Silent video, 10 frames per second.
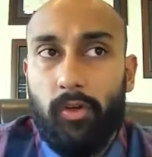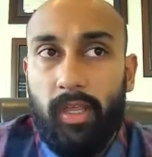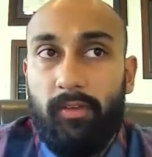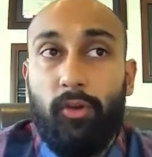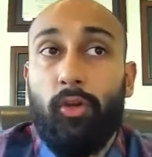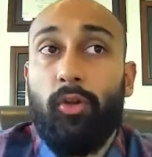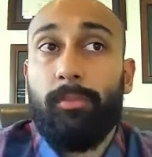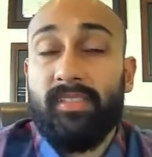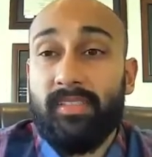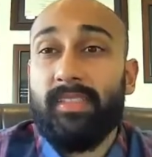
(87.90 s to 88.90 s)
today if you're
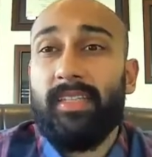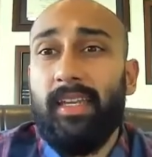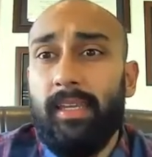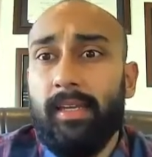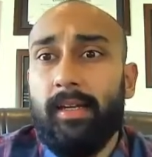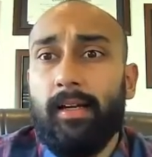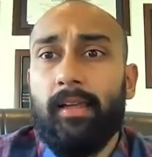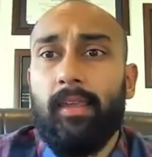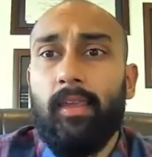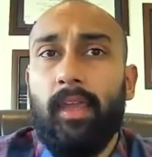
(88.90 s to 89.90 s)
doing business in India
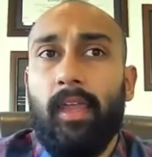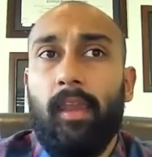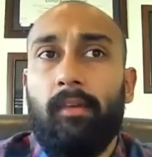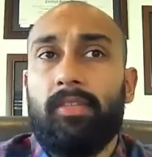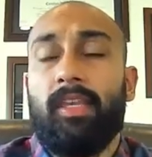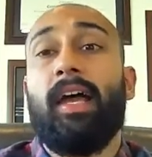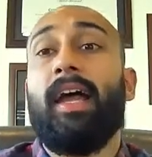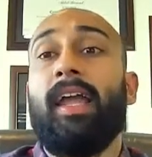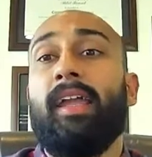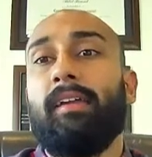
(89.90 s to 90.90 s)
and say
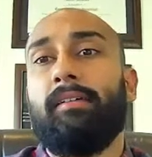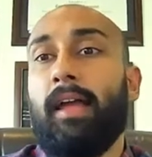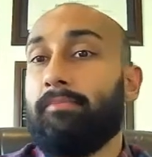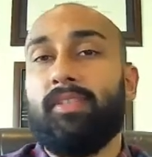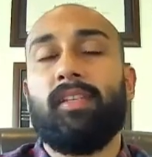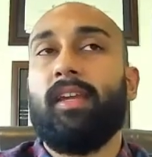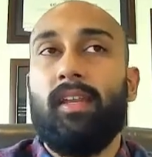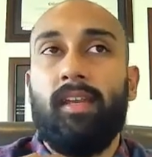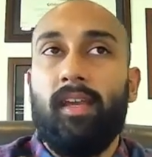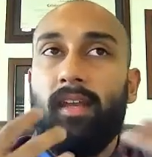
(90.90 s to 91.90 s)
I am sitting
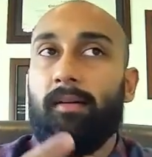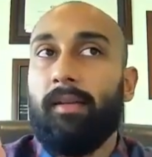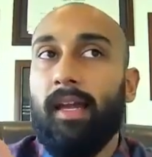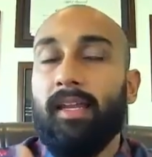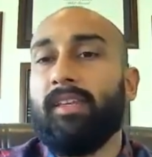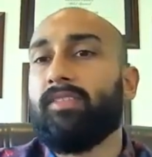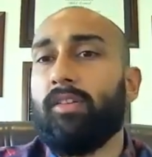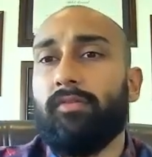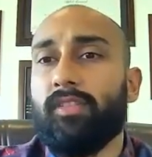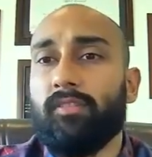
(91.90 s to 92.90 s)
in India and I take
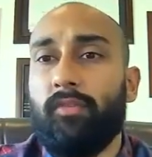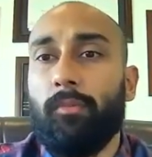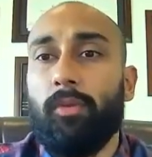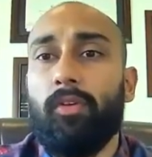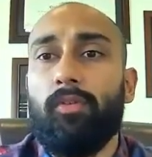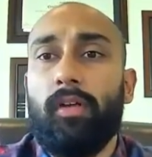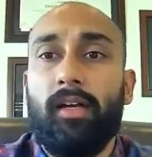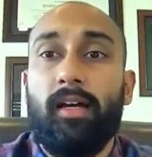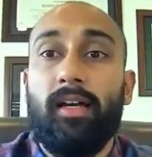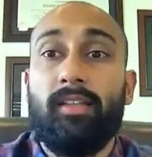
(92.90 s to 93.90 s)
services from you,
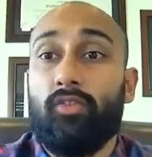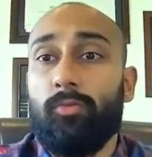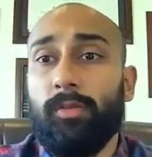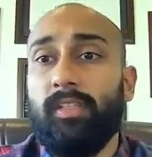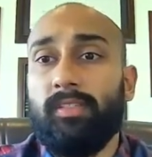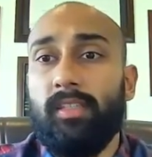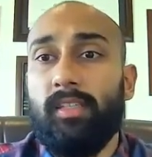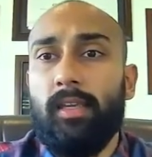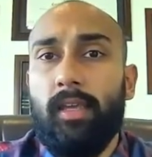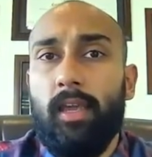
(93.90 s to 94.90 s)
it's super
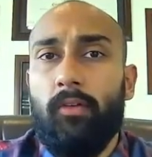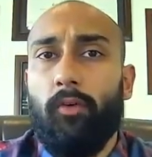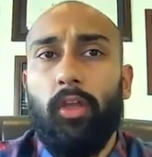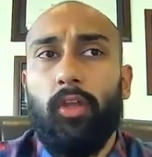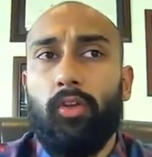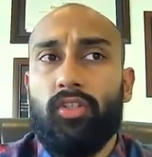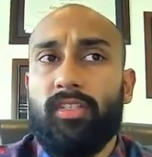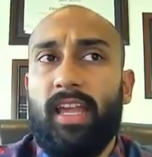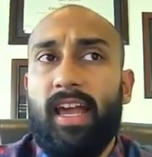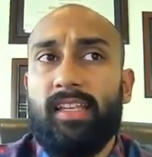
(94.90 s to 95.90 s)
easy for you to
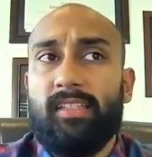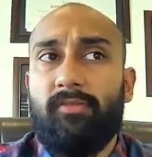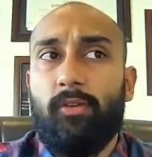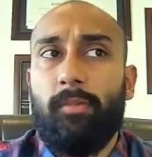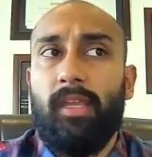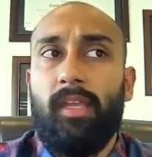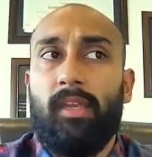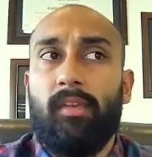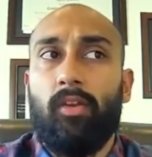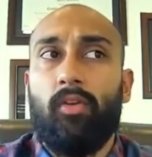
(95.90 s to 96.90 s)
just ask for
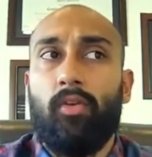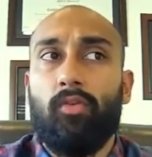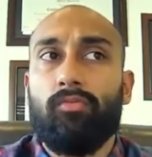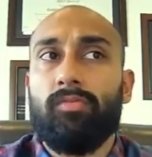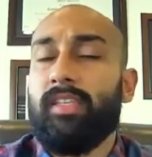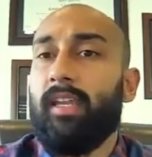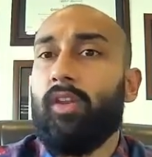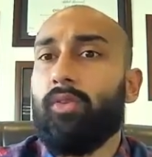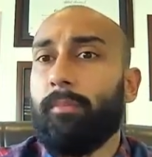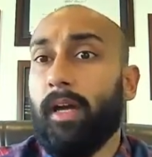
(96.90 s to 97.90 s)
me to
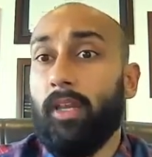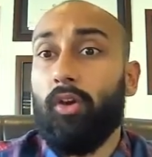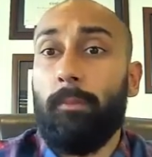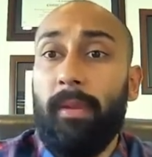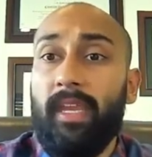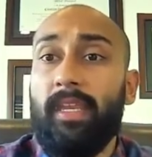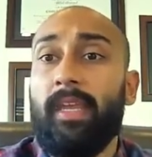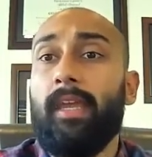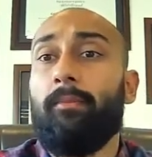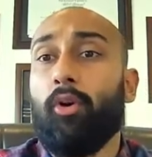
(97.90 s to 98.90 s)
send you the money on
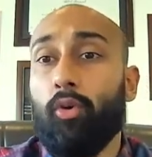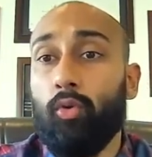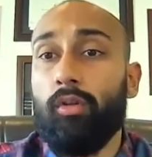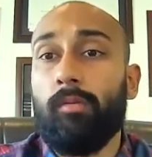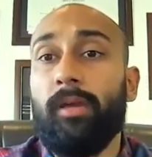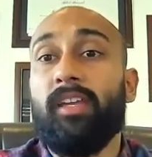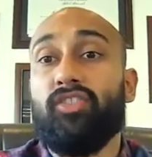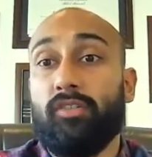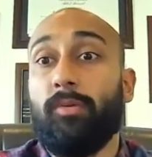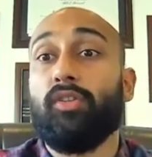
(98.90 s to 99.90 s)
Paytm or Google Pay
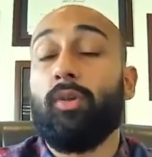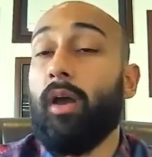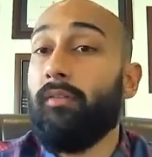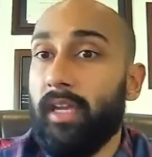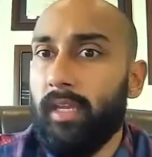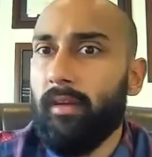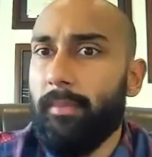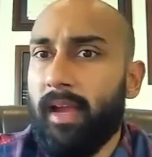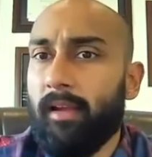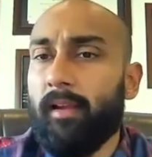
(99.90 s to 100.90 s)
just because you have an Indian
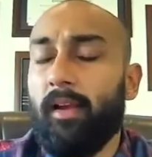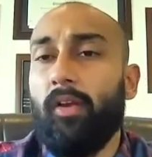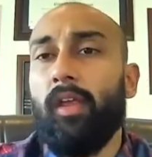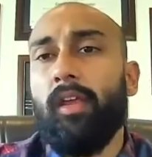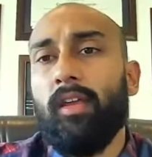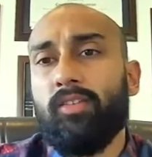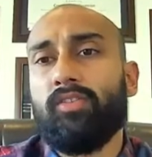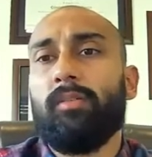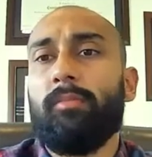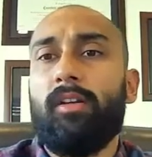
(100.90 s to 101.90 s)
bank account.
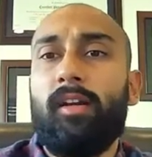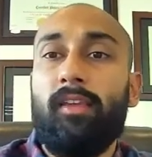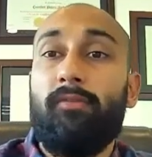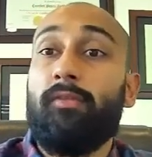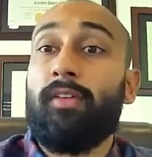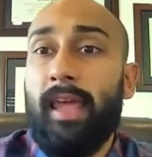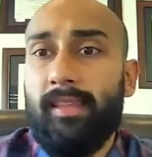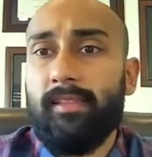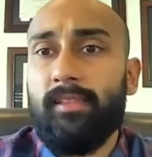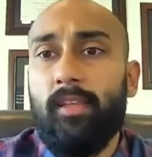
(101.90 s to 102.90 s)
So similarly, if you have
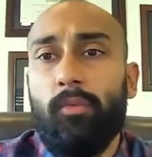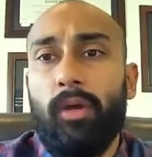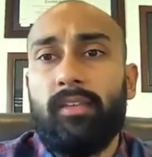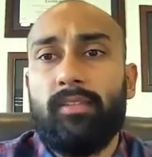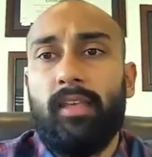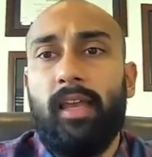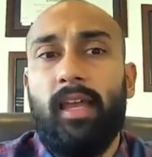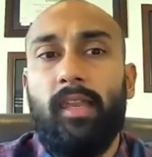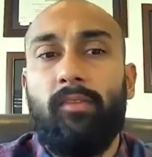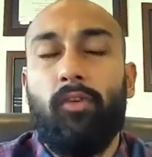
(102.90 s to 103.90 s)
clients in the US
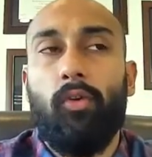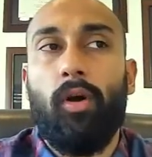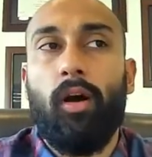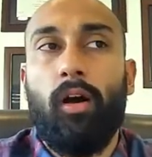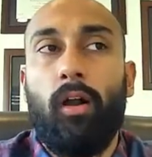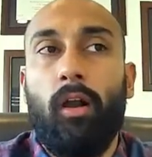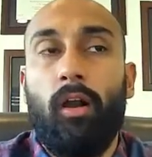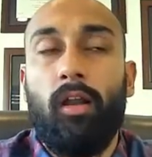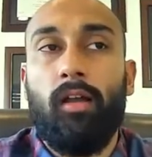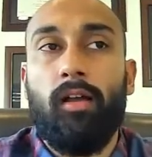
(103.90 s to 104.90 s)
and if you
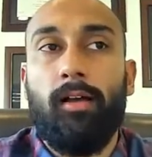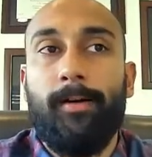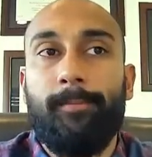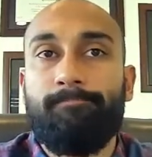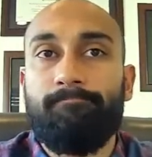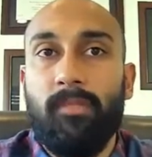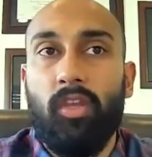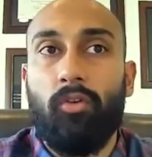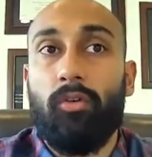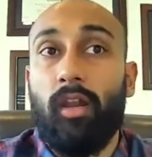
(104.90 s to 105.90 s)
are,
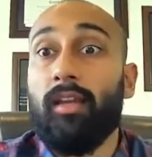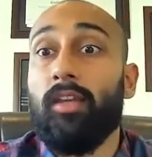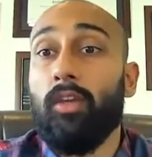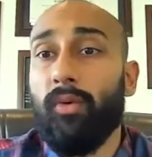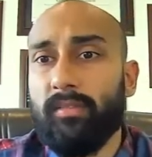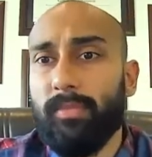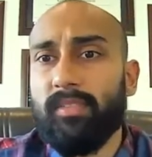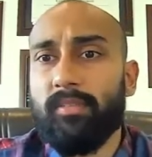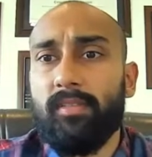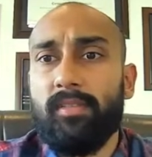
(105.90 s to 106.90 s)
running a US
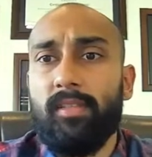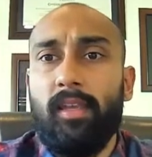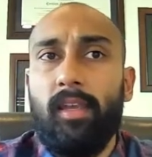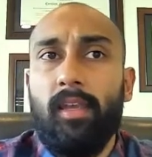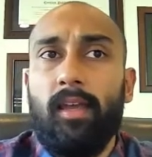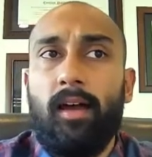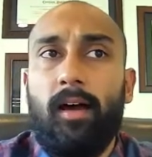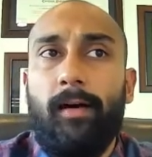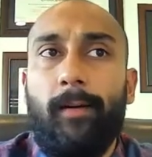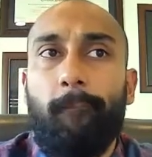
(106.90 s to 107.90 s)
business,
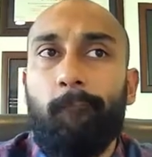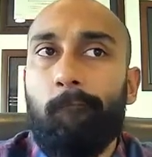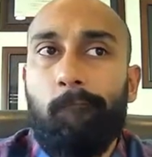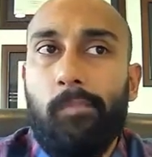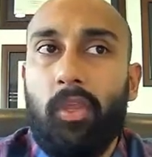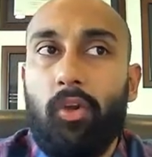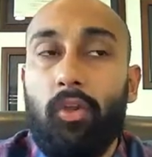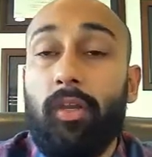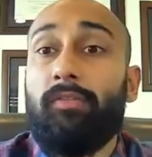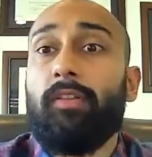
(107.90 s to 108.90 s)

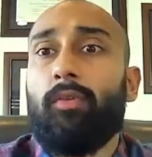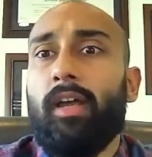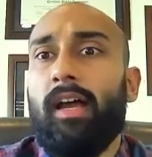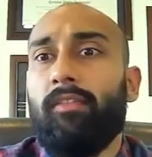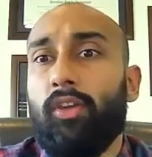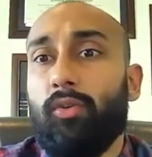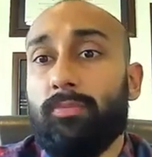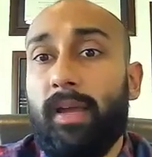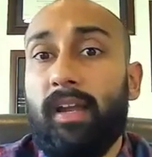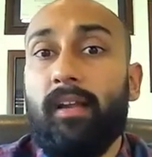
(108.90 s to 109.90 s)
you definitely want to have a
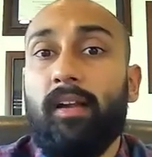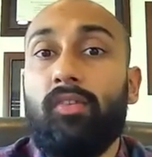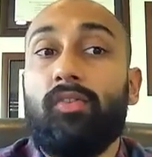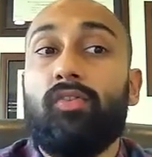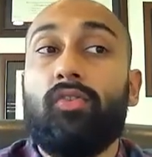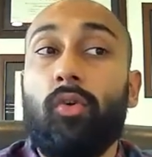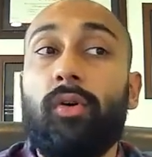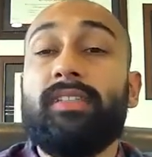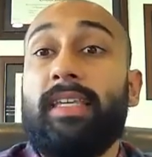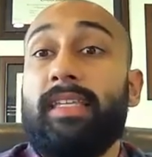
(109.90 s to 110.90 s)
US bank account so
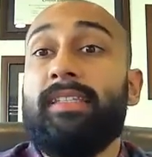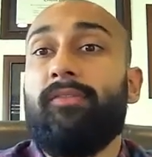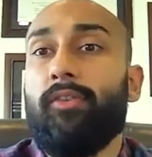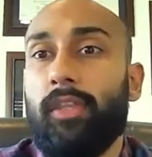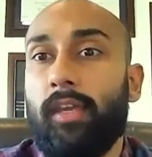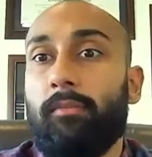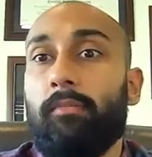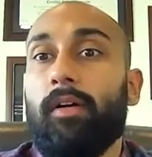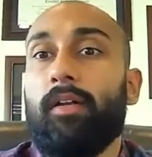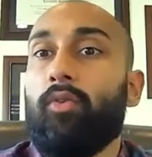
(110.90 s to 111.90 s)
it's easy for
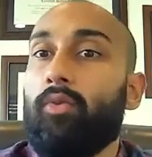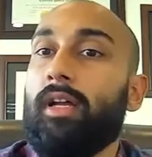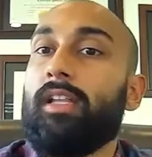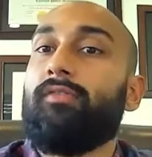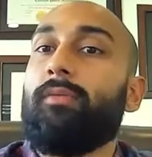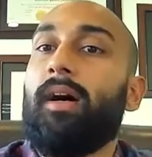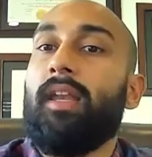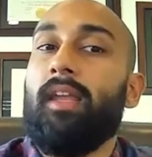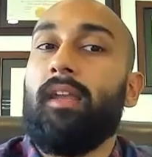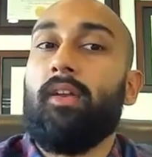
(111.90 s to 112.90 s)
them to transfer
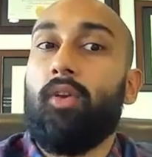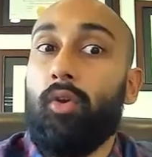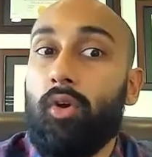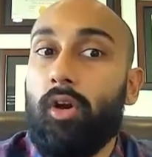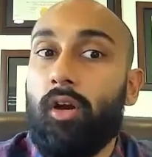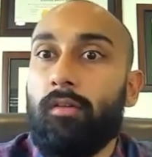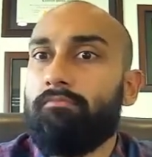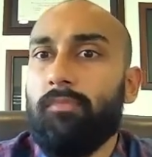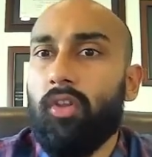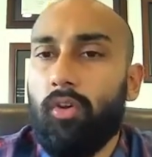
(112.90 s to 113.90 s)
money to your,
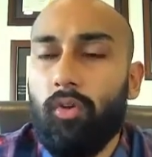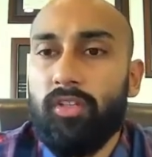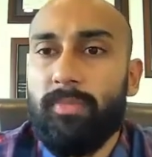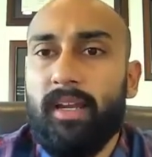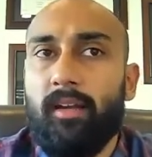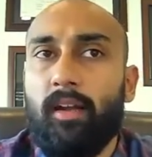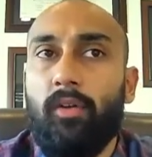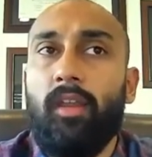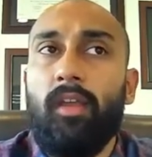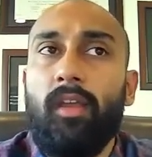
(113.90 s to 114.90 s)
US bank
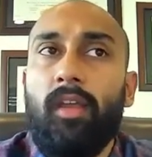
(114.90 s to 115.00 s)
account.